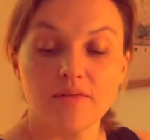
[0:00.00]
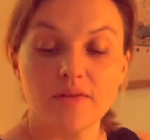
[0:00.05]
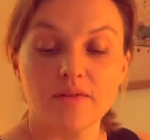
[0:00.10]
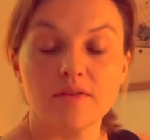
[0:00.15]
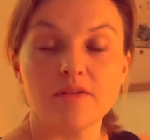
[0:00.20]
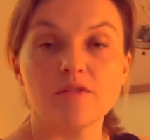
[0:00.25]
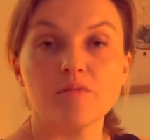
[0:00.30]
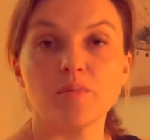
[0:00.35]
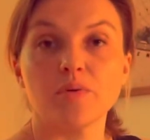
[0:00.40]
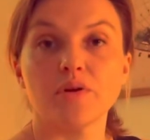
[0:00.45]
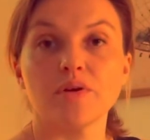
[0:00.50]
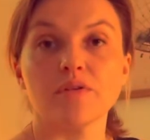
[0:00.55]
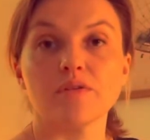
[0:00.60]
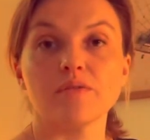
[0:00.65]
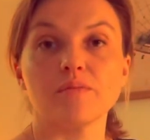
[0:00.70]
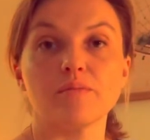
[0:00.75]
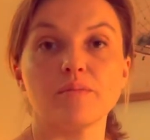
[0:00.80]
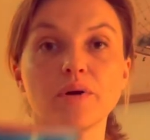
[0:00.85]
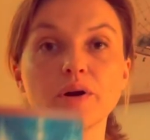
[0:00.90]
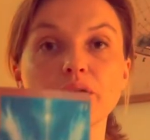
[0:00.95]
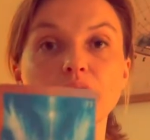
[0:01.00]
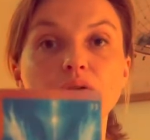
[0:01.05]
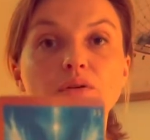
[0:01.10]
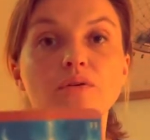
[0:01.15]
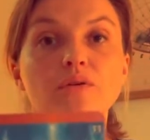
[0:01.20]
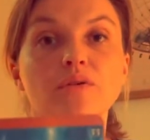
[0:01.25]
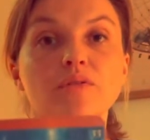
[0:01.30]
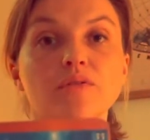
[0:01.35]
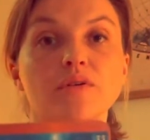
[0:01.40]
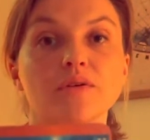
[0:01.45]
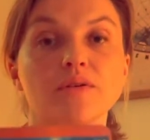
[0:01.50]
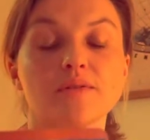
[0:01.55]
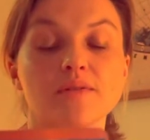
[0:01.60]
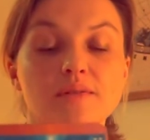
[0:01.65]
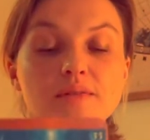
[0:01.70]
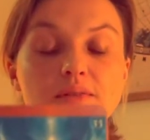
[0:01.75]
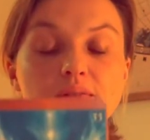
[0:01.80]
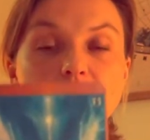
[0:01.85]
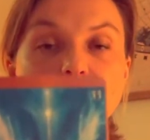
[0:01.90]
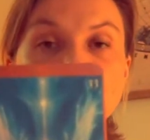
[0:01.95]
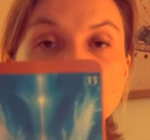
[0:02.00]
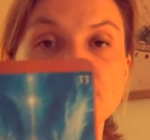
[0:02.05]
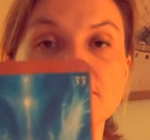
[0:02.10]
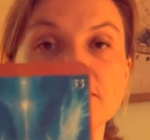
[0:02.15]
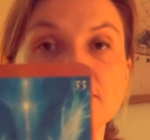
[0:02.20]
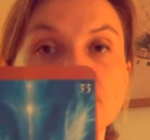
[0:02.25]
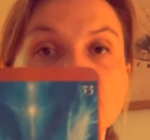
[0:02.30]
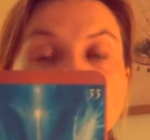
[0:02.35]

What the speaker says: this person by universe. This is